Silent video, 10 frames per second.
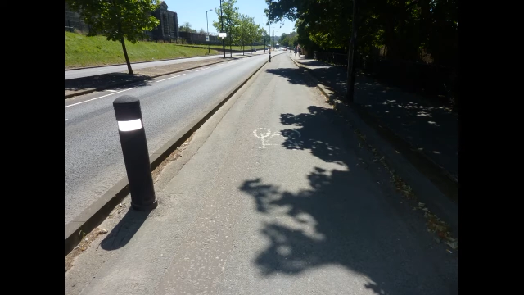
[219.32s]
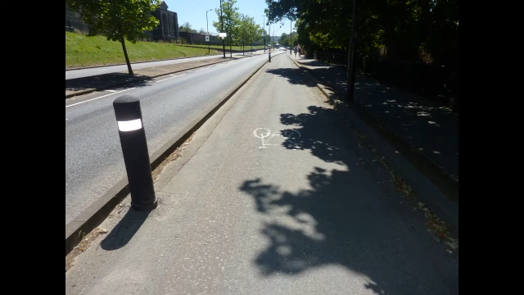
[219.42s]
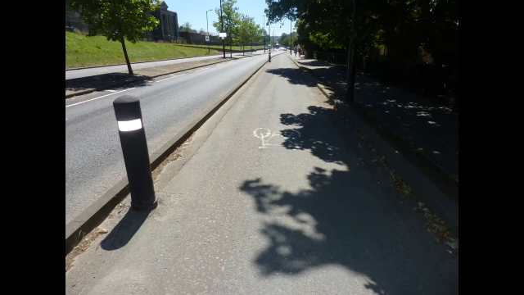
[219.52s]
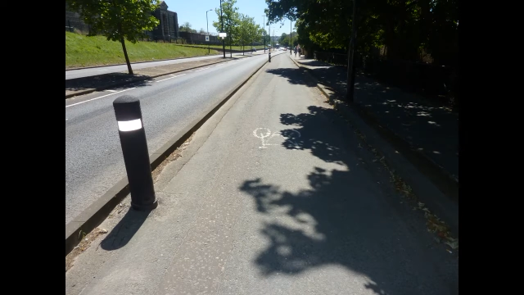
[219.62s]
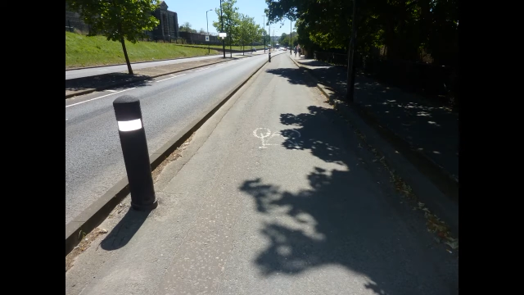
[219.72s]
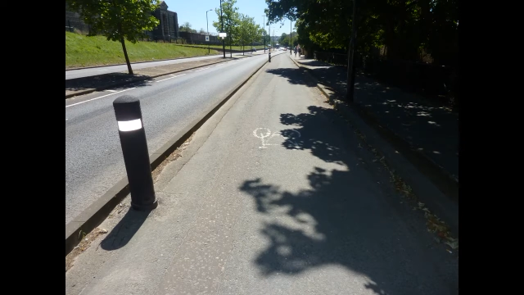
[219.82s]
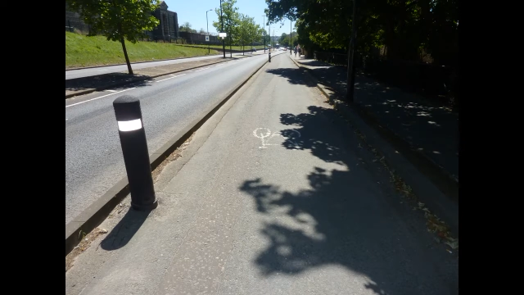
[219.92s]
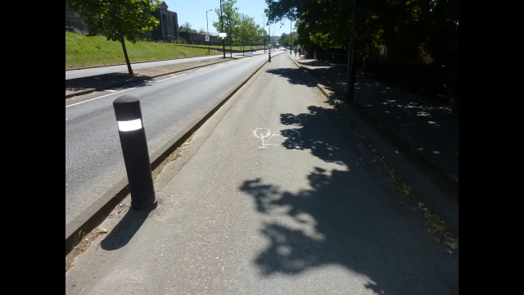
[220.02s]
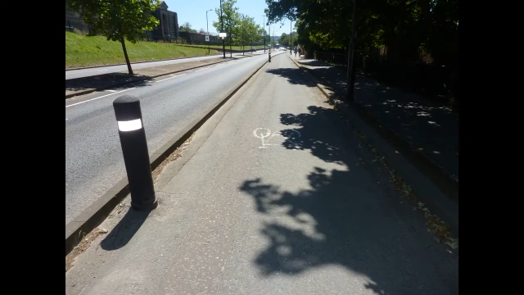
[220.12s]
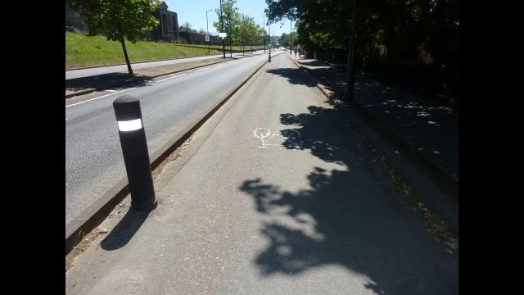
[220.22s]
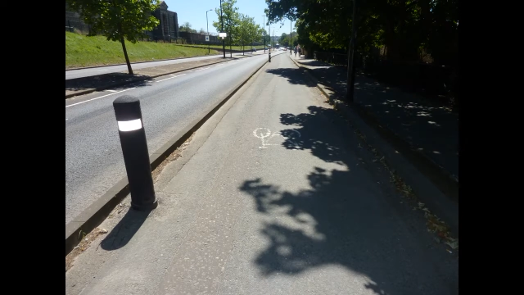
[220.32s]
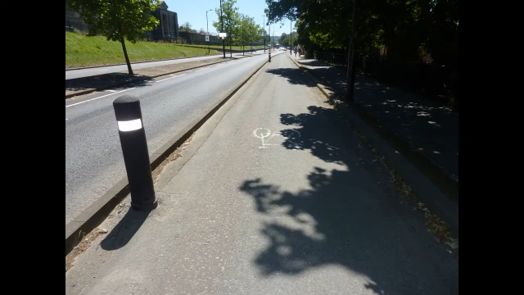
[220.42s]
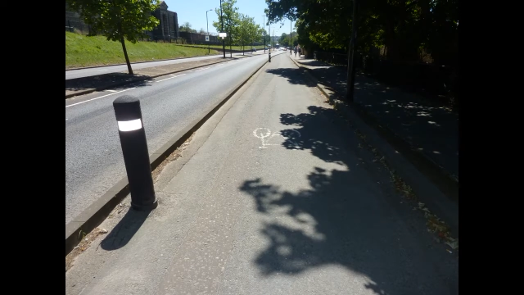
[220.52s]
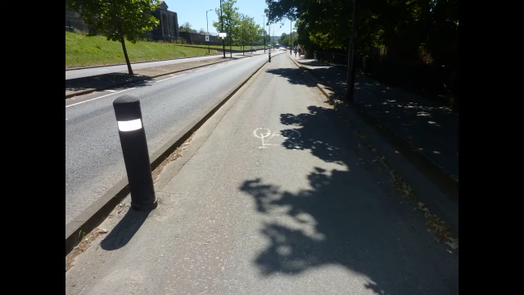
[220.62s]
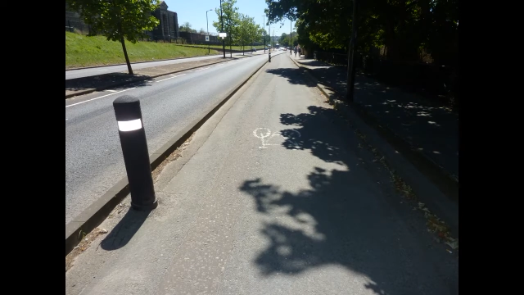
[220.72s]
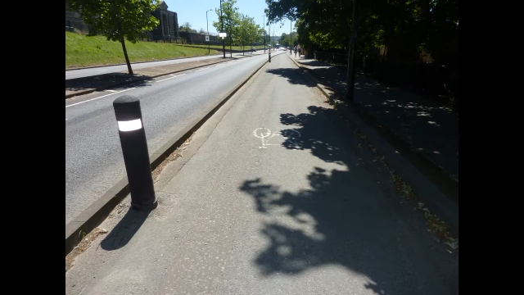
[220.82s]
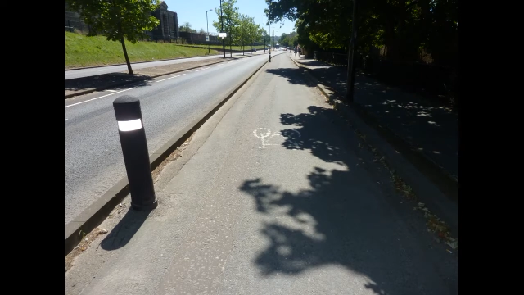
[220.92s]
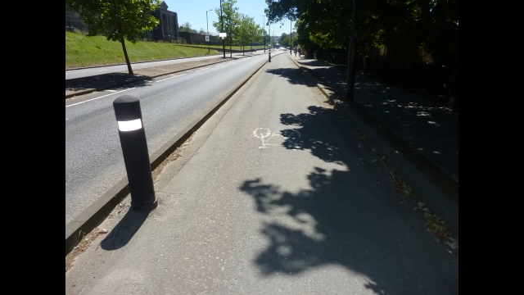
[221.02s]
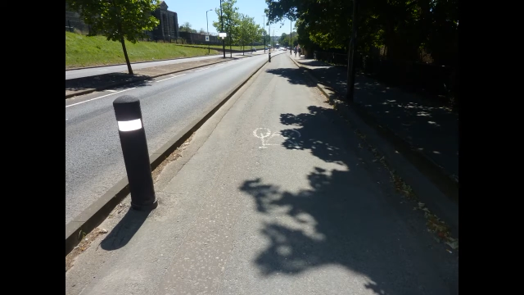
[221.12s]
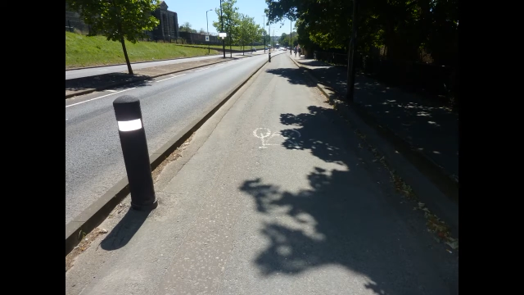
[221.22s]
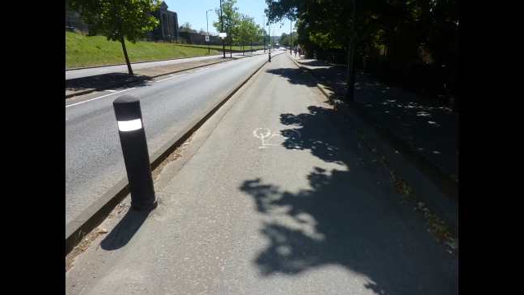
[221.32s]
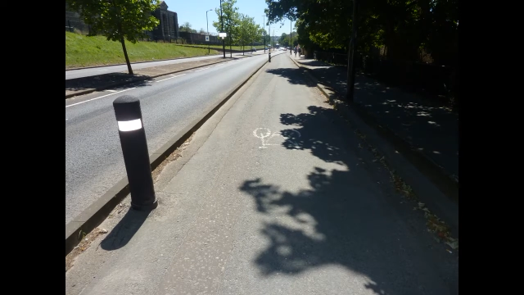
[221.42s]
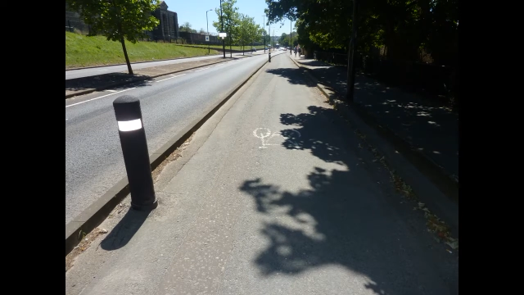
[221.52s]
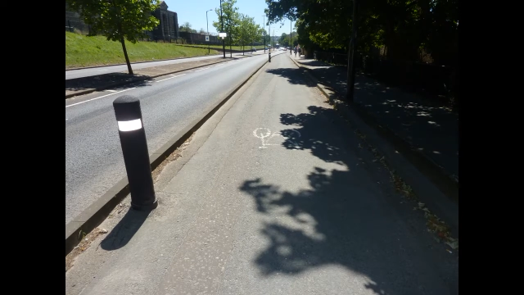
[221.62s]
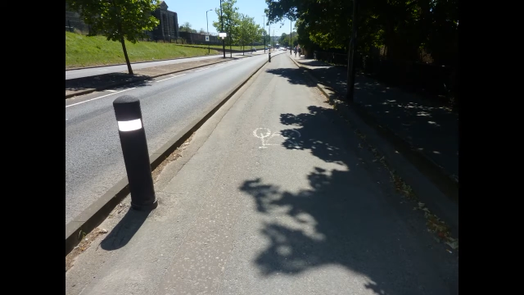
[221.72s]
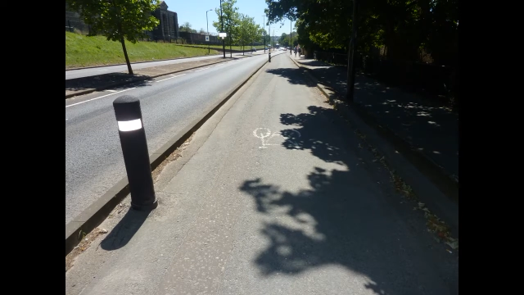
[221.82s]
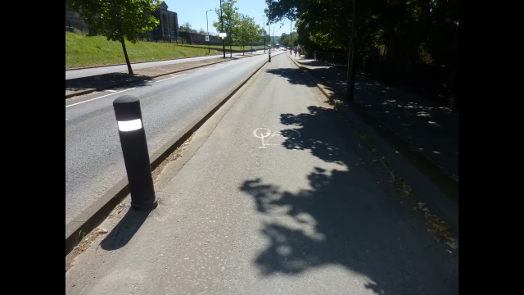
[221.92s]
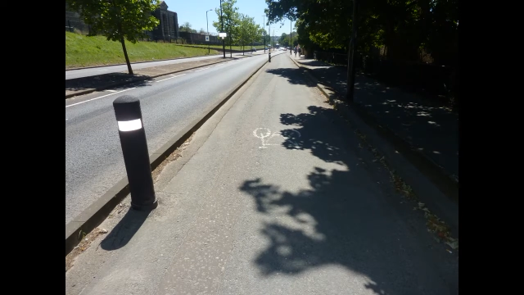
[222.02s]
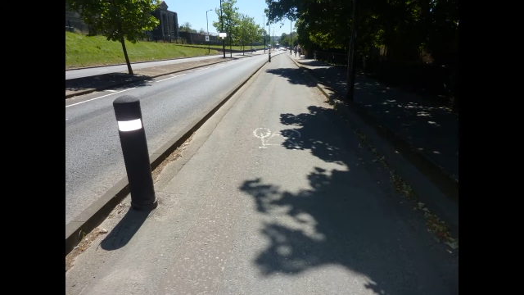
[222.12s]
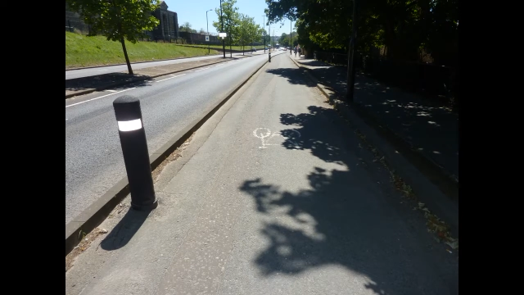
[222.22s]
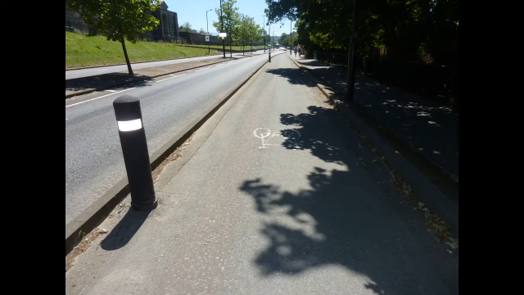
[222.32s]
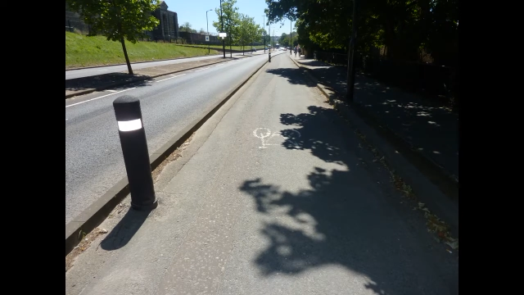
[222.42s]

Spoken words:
[unreadable: no face in view]